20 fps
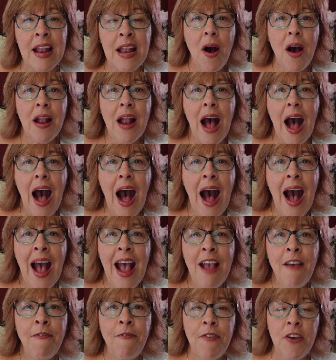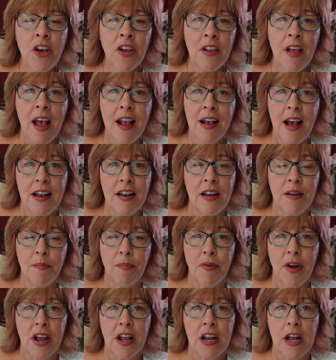But I feel like I didn't
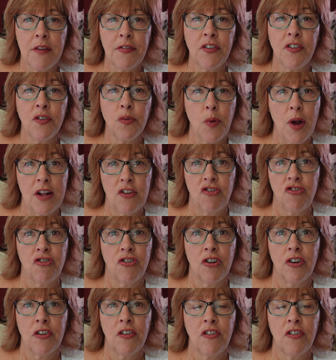bring enough sweatshirts.